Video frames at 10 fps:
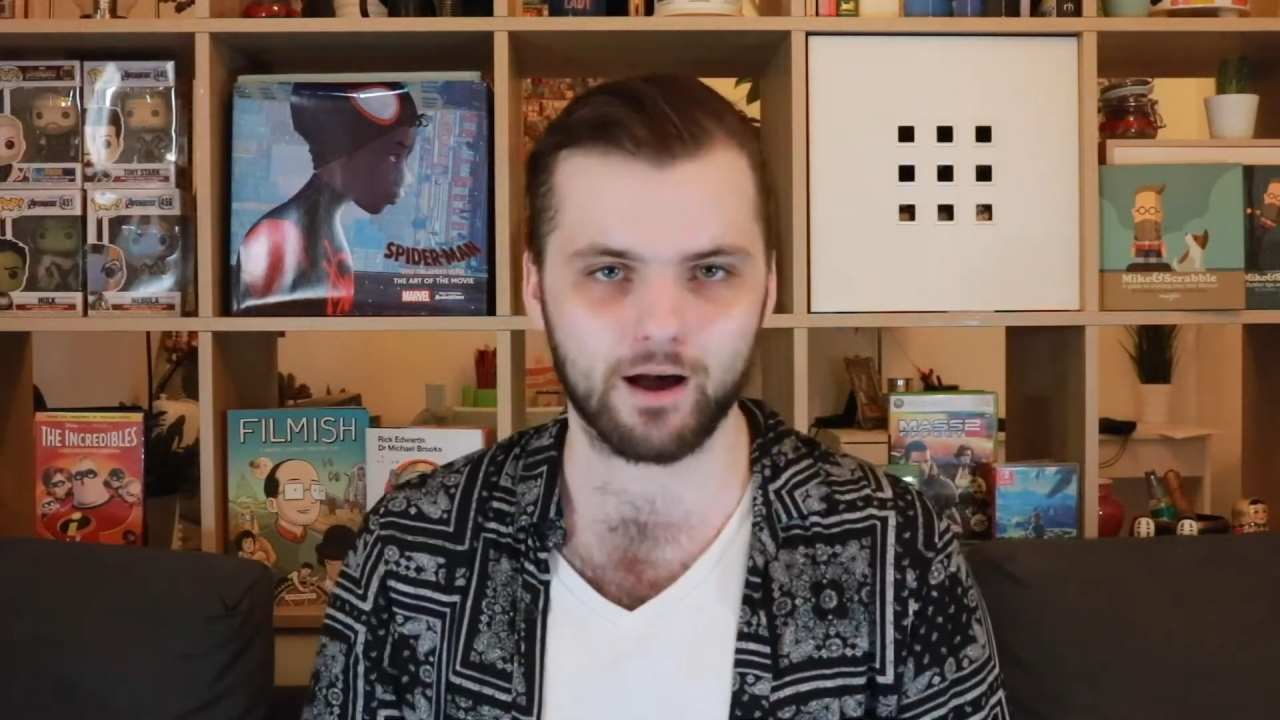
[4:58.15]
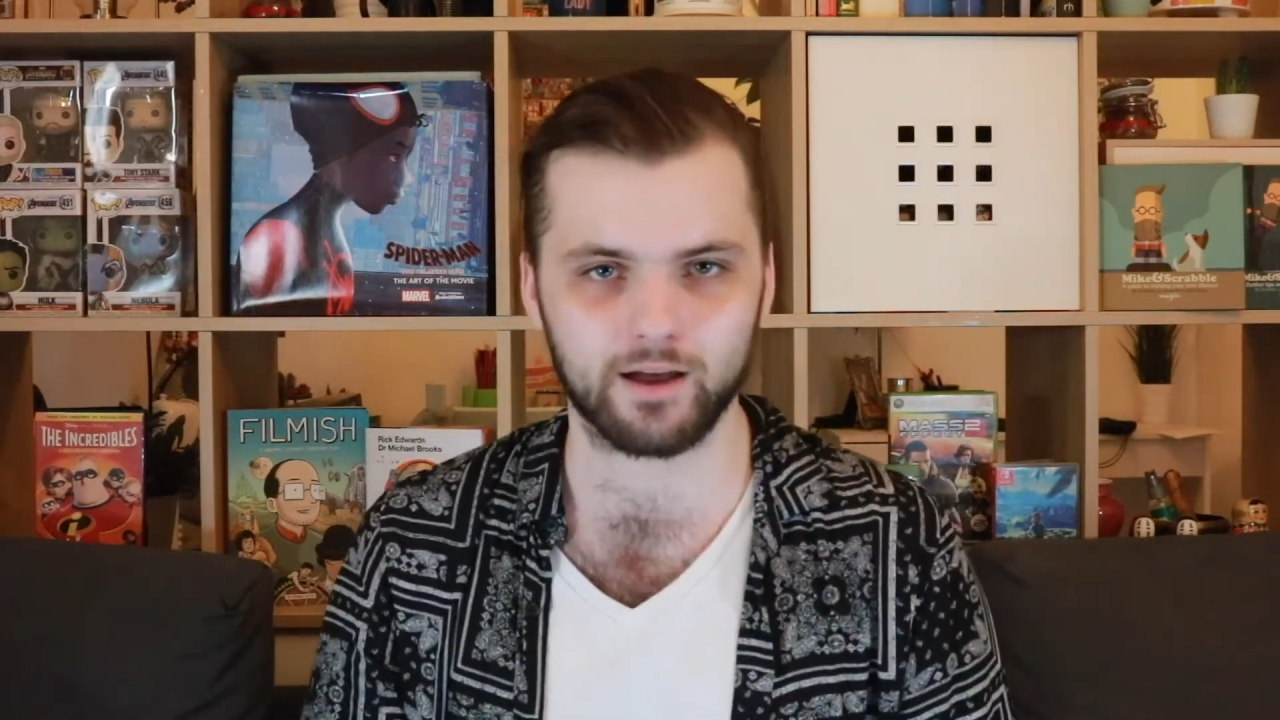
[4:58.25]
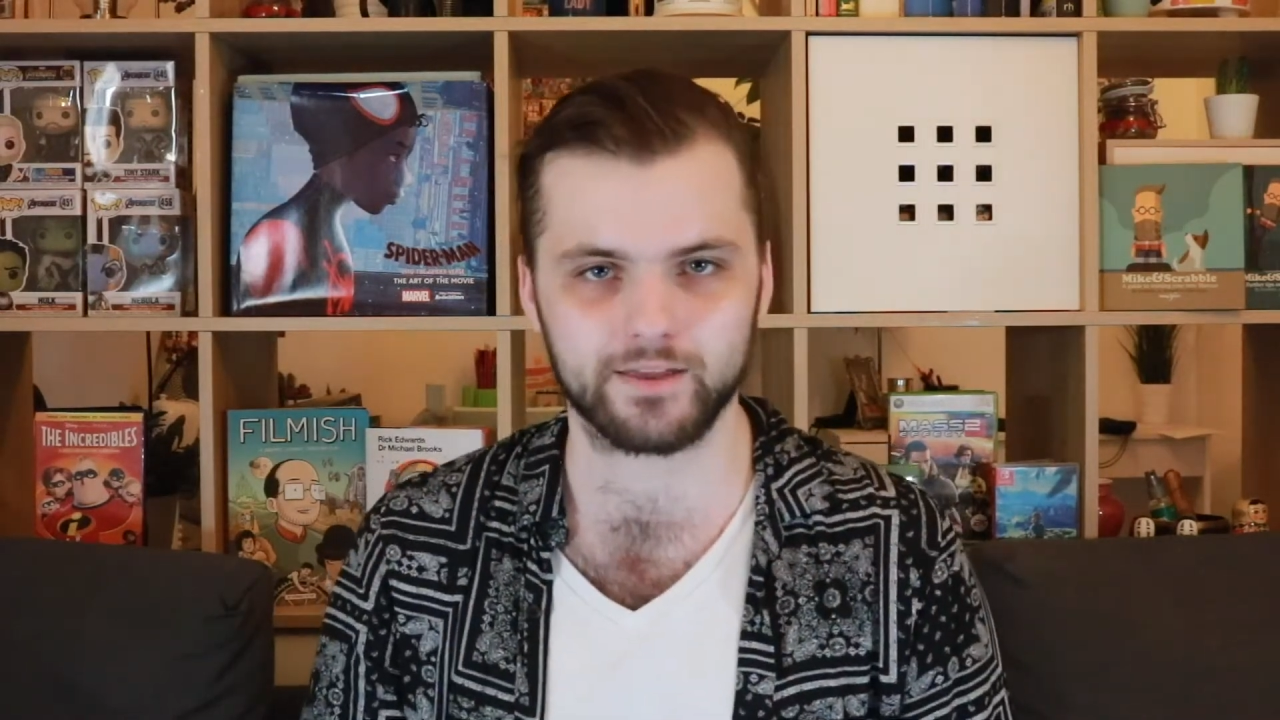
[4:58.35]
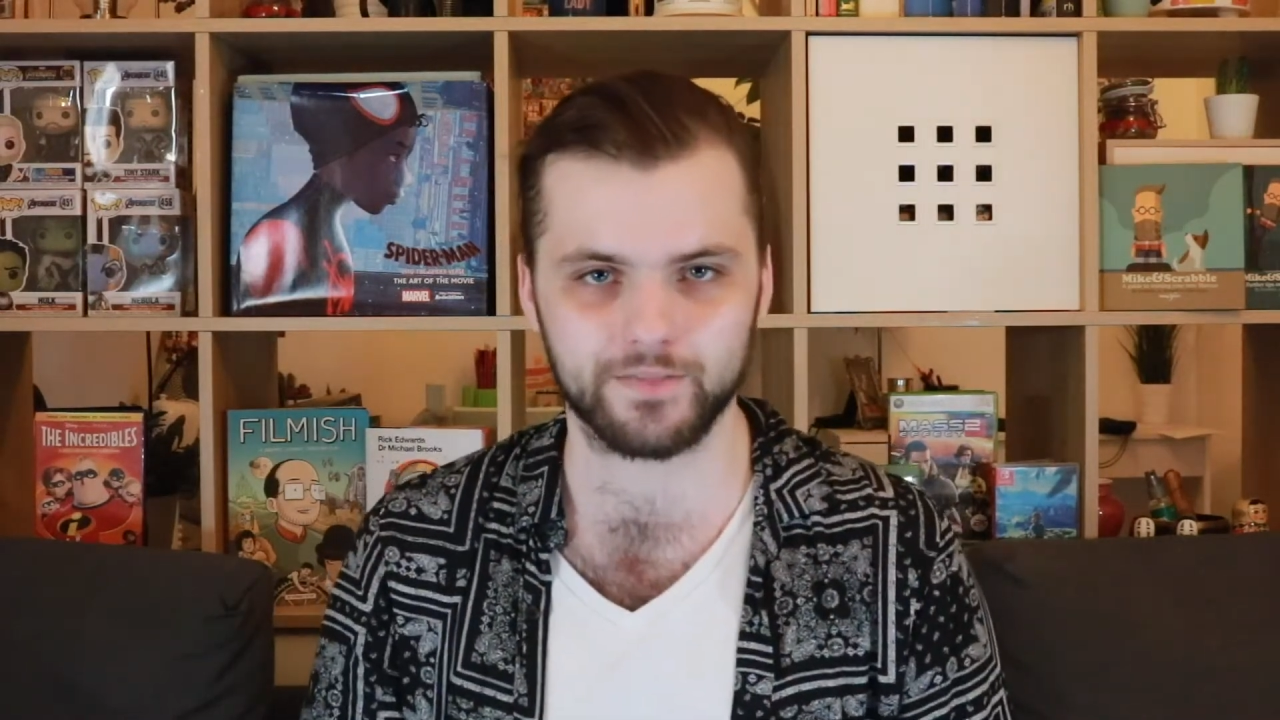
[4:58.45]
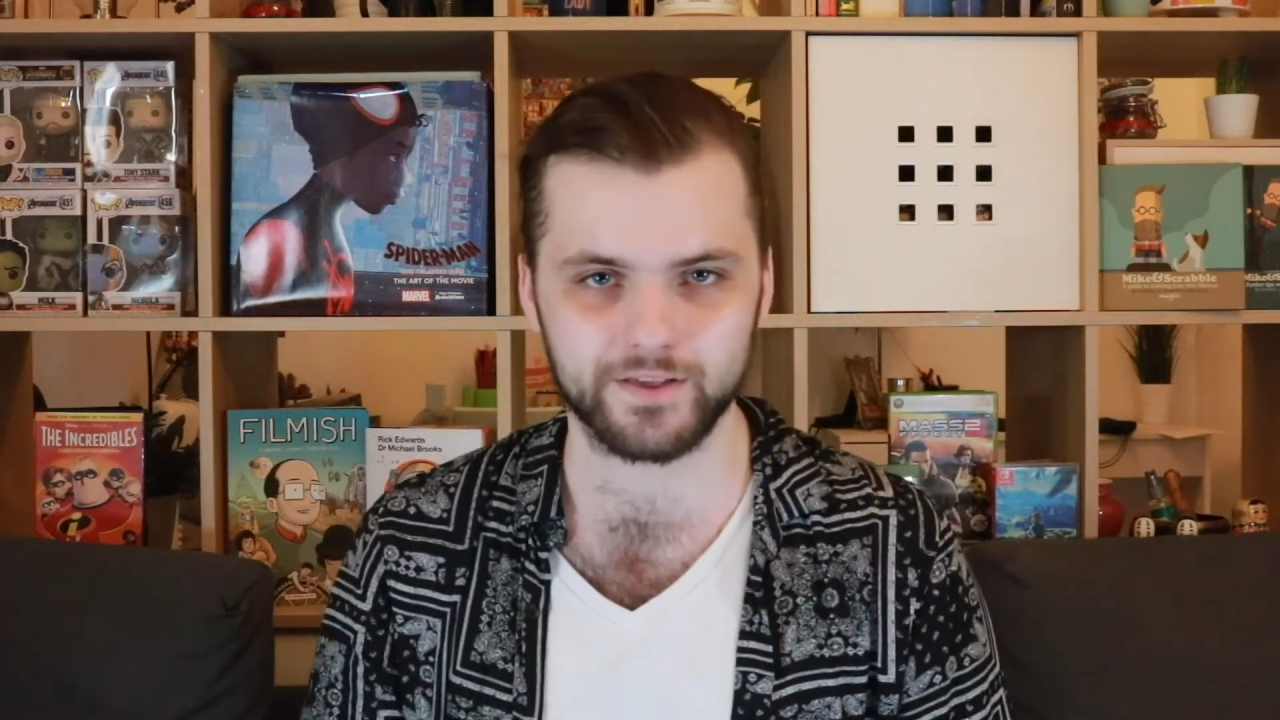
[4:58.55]

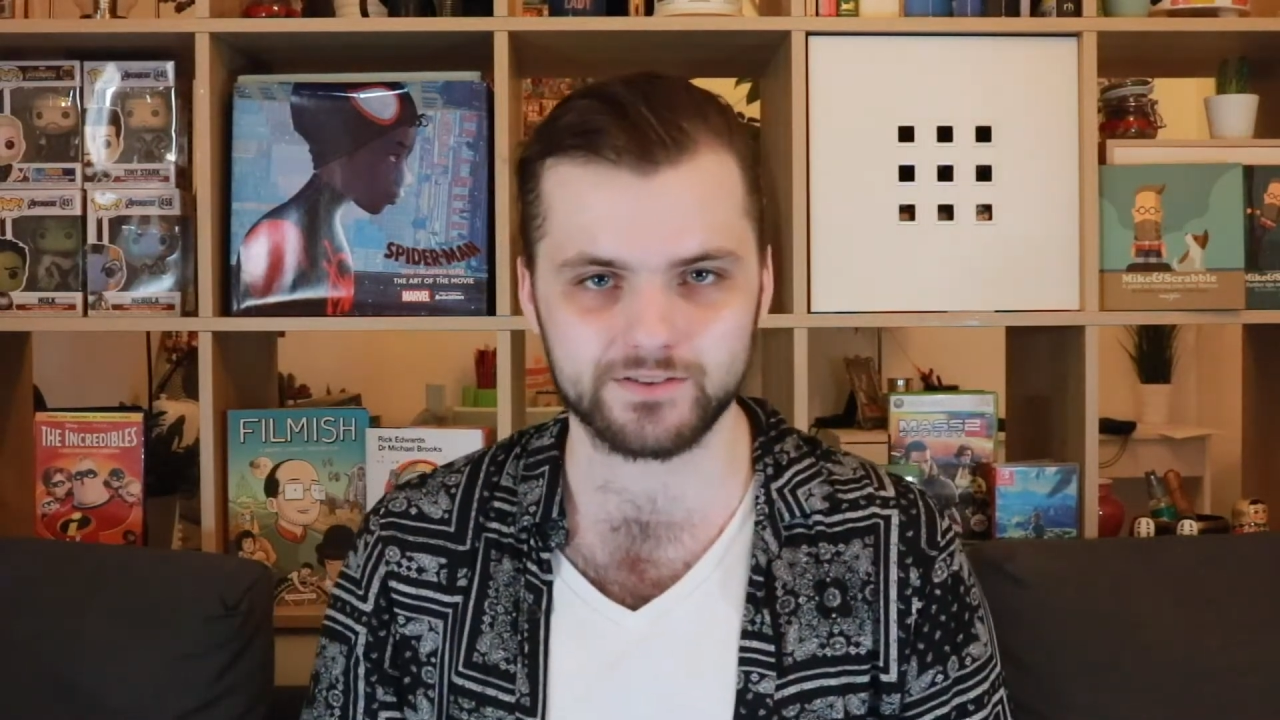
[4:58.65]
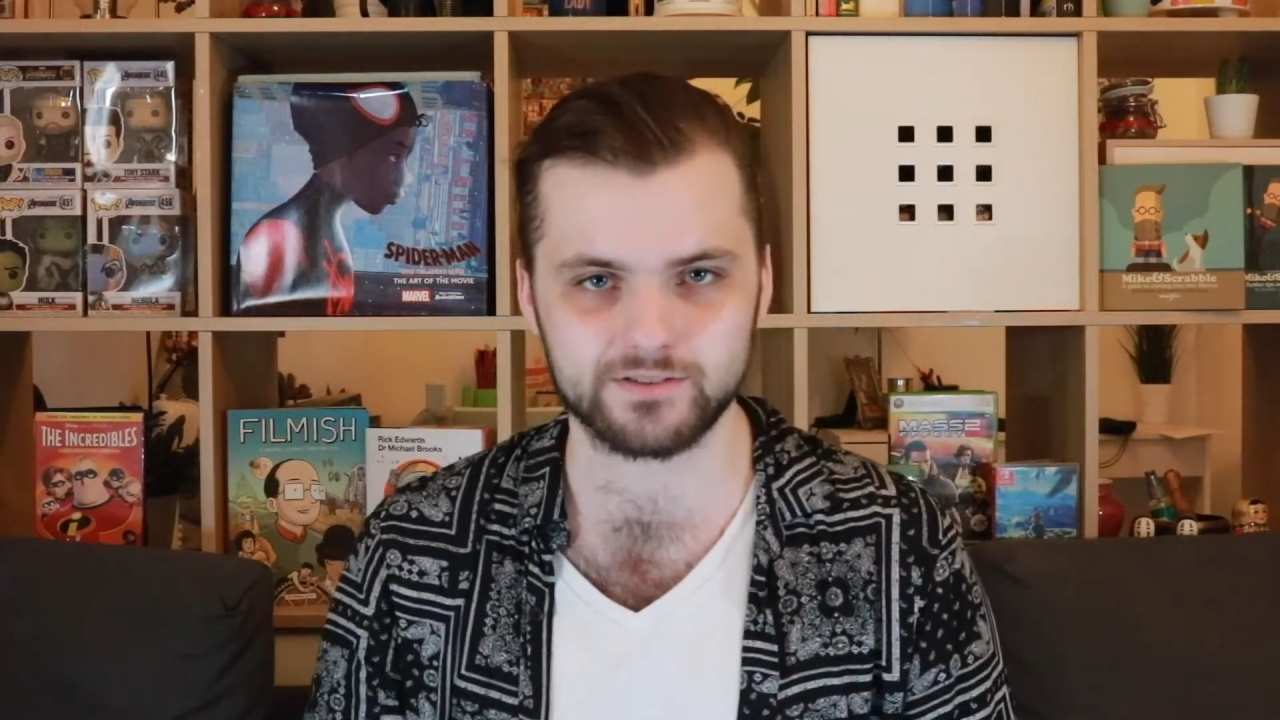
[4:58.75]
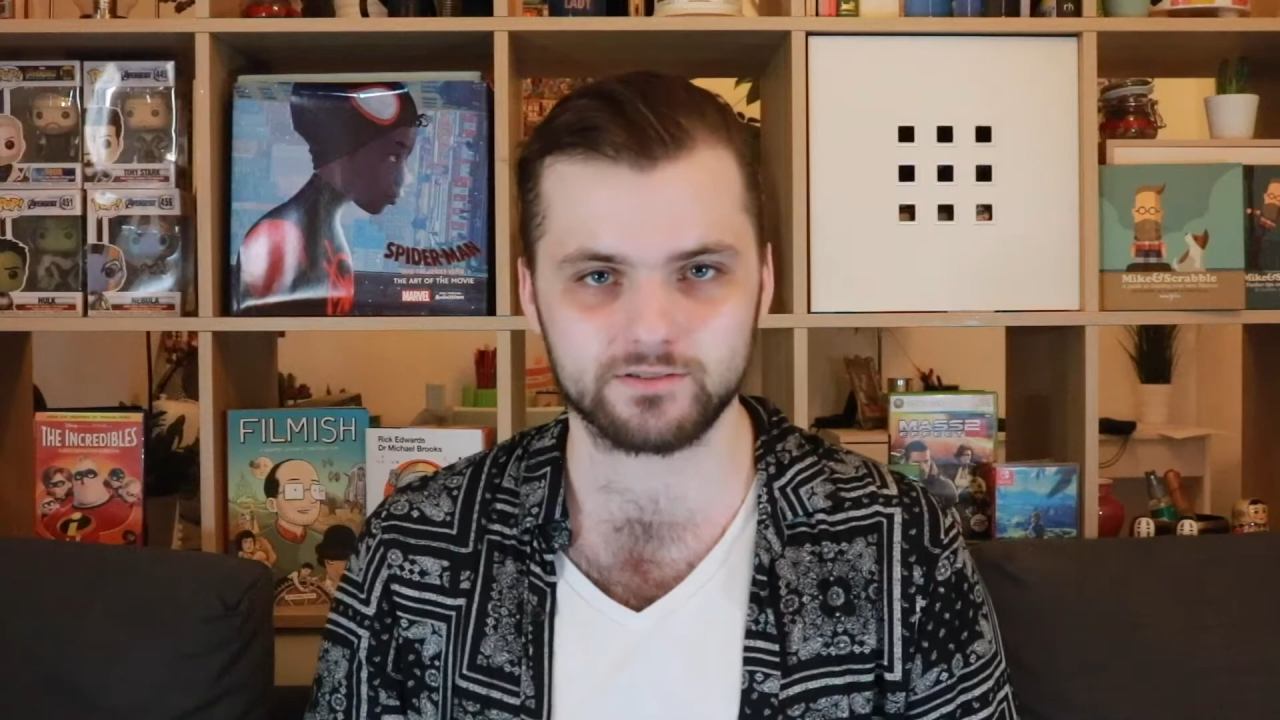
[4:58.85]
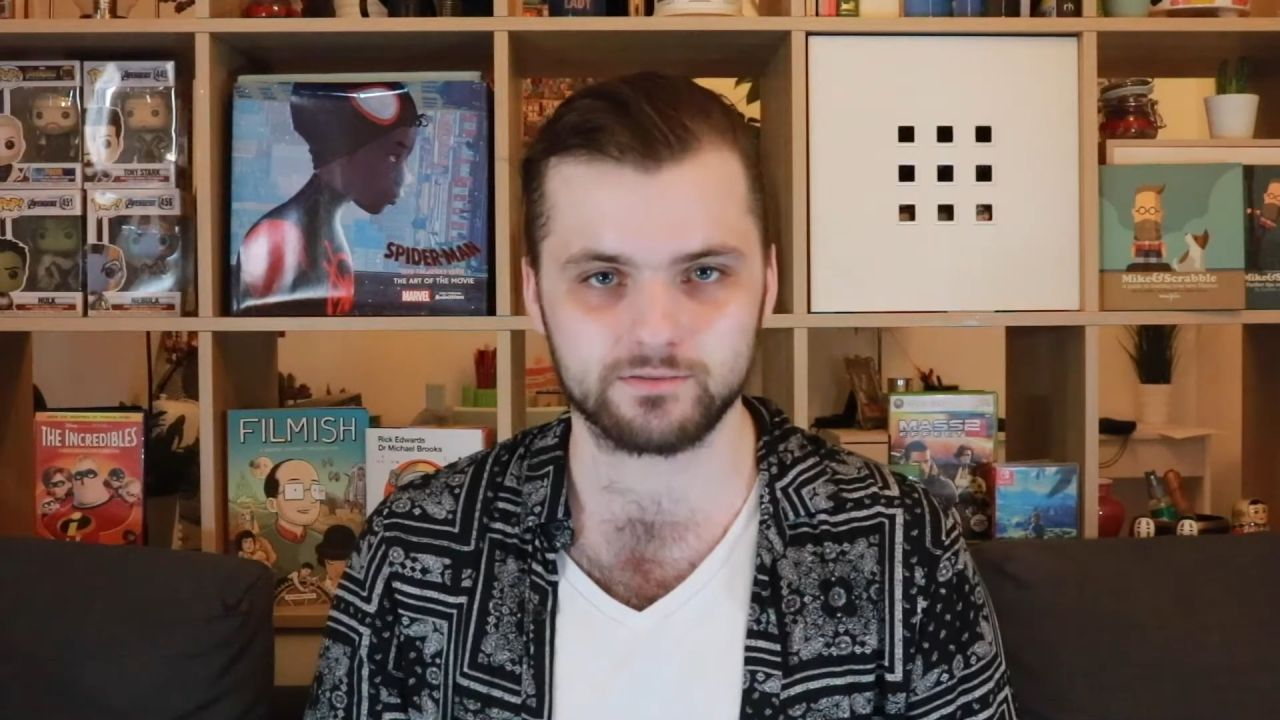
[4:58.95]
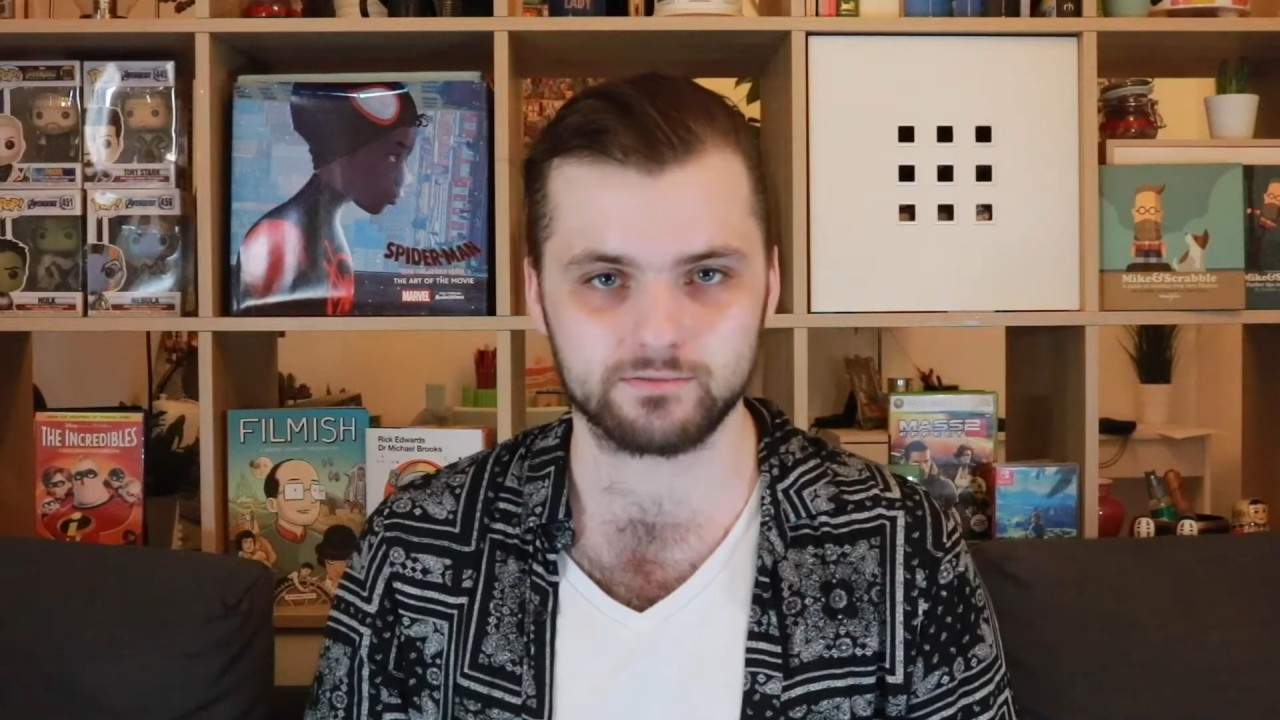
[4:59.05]
part in this.